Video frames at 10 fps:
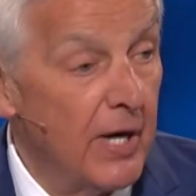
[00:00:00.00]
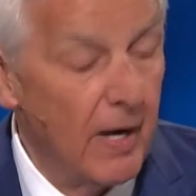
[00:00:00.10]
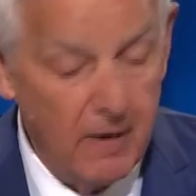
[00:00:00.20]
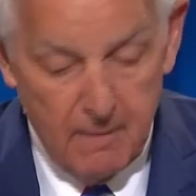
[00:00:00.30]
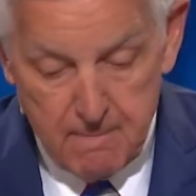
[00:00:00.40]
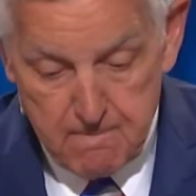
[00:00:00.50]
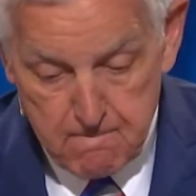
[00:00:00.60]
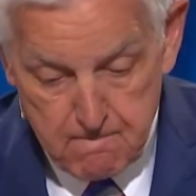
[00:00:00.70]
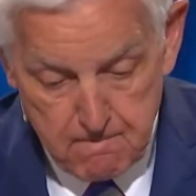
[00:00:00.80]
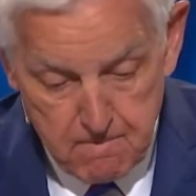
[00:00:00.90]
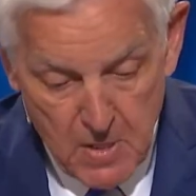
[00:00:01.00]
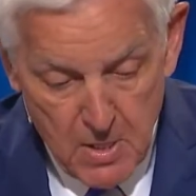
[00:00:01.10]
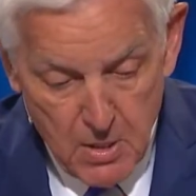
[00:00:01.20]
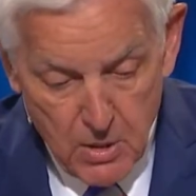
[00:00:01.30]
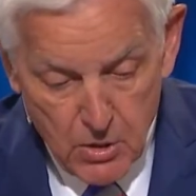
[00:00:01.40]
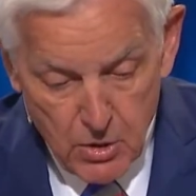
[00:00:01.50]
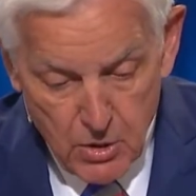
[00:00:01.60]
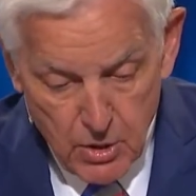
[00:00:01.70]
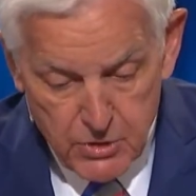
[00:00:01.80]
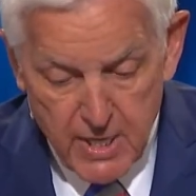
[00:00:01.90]
air.
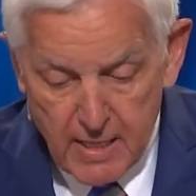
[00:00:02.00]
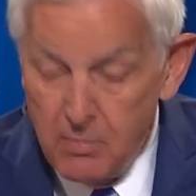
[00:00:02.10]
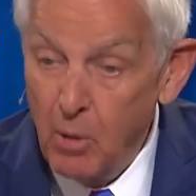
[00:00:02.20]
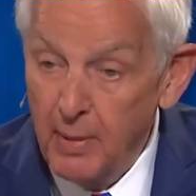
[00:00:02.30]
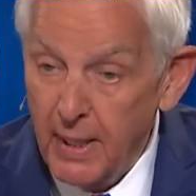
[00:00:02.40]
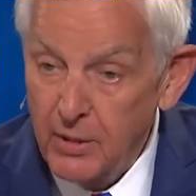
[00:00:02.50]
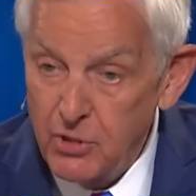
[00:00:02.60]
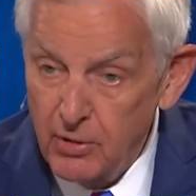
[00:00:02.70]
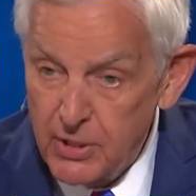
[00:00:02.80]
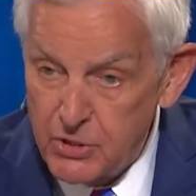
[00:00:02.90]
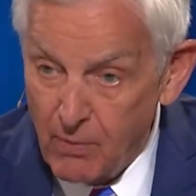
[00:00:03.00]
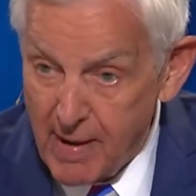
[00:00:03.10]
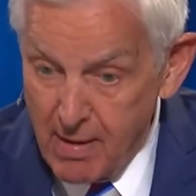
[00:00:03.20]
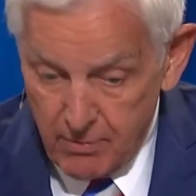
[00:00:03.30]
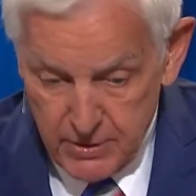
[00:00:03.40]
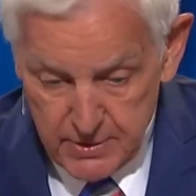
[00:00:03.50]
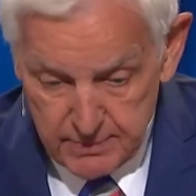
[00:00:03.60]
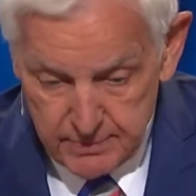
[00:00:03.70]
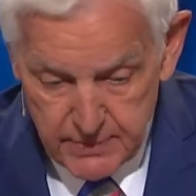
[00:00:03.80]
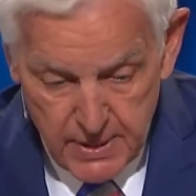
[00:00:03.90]
Let's take a moment and turn this around.
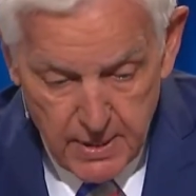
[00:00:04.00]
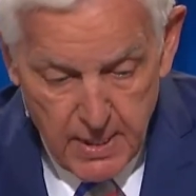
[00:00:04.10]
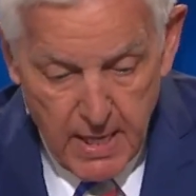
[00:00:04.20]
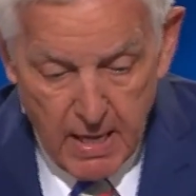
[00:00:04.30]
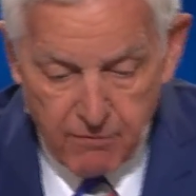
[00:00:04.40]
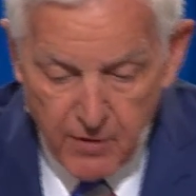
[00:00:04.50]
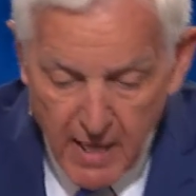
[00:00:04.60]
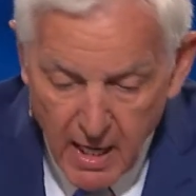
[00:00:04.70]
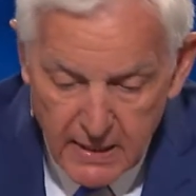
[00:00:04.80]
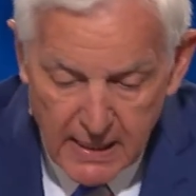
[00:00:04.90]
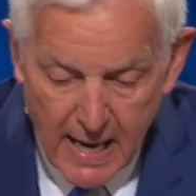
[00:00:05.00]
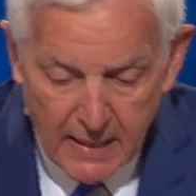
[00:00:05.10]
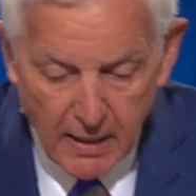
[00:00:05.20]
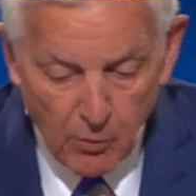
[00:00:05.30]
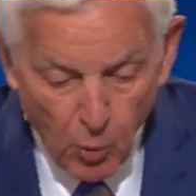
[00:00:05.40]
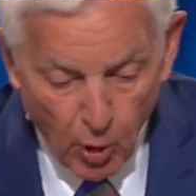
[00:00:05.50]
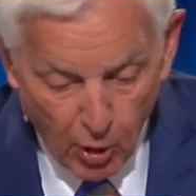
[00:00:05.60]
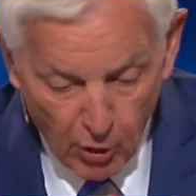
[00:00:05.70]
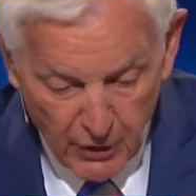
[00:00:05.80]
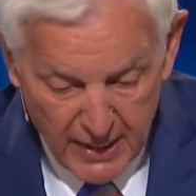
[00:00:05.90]
If the ungodly
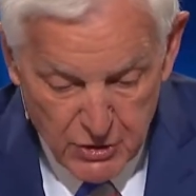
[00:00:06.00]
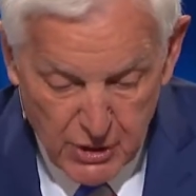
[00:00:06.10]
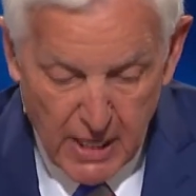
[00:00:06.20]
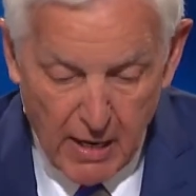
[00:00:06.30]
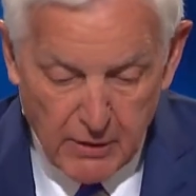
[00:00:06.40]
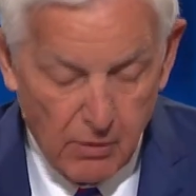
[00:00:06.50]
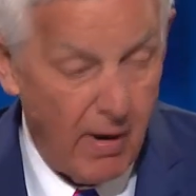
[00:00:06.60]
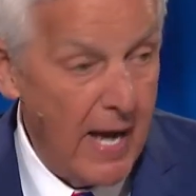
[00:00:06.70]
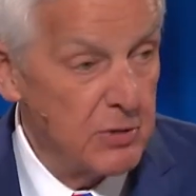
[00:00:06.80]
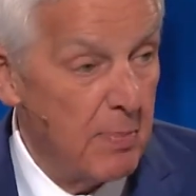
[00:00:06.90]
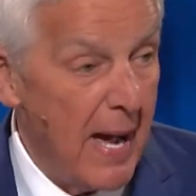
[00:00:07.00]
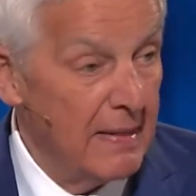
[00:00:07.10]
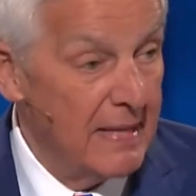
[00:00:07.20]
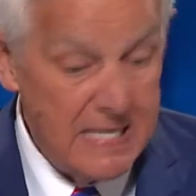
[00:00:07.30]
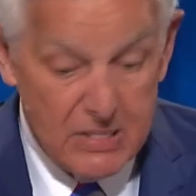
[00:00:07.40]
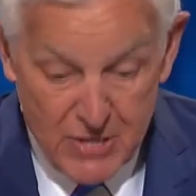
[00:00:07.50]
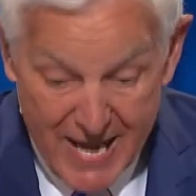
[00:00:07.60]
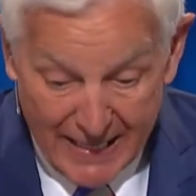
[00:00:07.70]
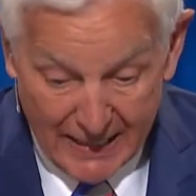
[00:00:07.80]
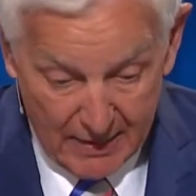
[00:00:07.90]
world is characterized by these
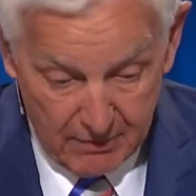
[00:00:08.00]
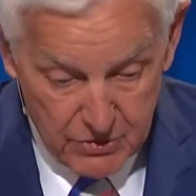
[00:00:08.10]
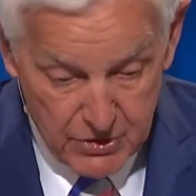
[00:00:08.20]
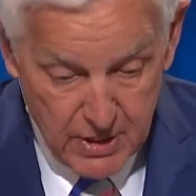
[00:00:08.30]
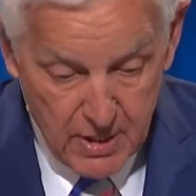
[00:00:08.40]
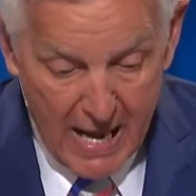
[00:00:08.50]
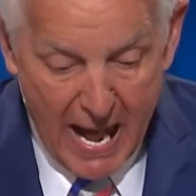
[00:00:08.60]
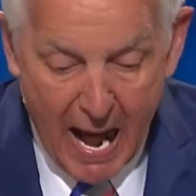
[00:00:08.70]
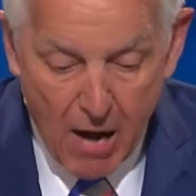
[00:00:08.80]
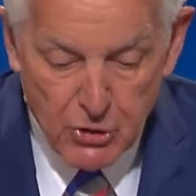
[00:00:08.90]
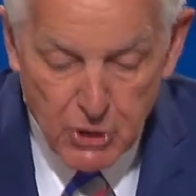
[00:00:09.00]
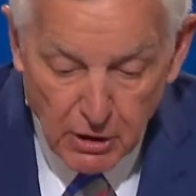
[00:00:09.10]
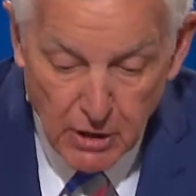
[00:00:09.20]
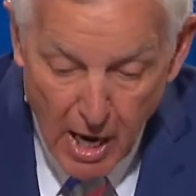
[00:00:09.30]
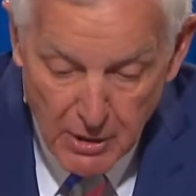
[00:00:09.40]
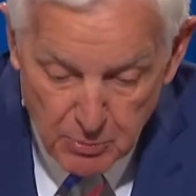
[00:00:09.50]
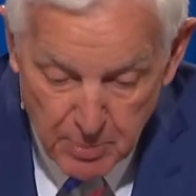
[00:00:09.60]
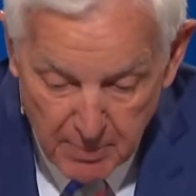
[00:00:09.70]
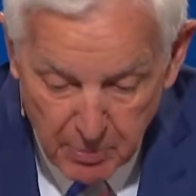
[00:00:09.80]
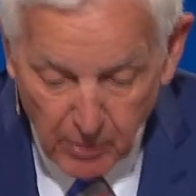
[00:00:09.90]
negatives, how should God's
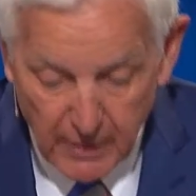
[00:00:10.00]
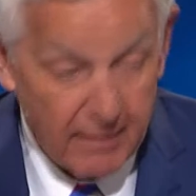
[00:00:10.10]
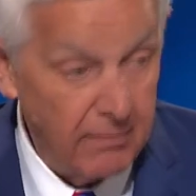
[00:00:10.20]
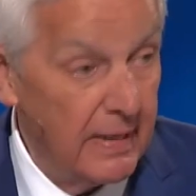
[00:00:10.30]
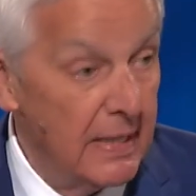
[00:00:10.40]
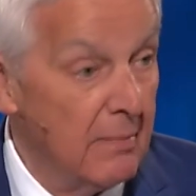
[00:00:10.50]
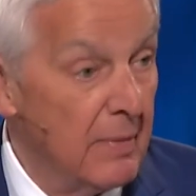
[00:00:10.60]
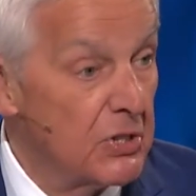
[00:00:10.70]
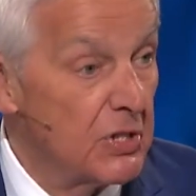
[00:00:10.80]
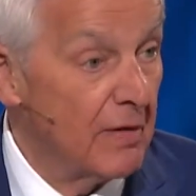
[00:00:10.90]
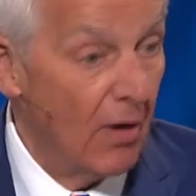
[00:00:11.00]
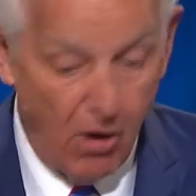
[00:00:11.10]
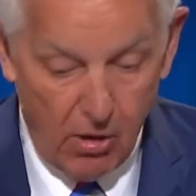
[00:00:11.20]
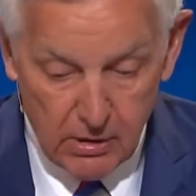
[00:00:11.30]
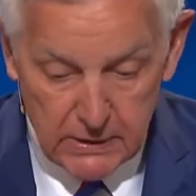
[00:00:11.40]
people live in the midst of it all?